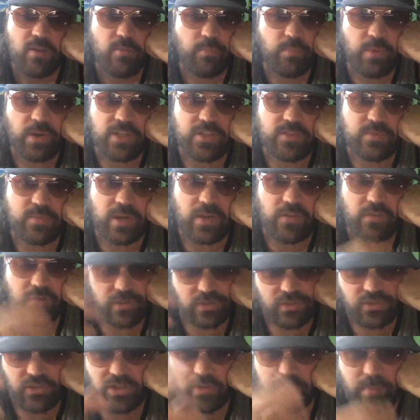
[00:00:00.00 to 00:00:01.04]
But when I
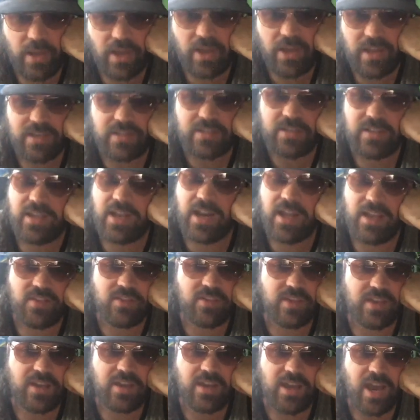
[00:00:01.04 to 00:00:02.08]
first heard about it, can I
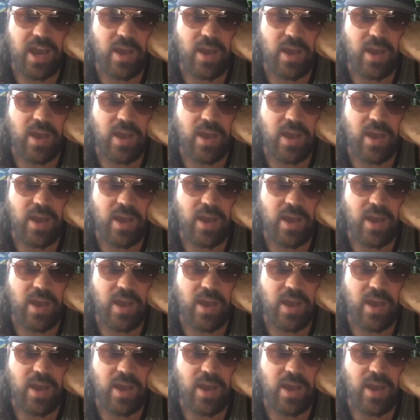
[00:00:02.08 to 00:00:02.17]
say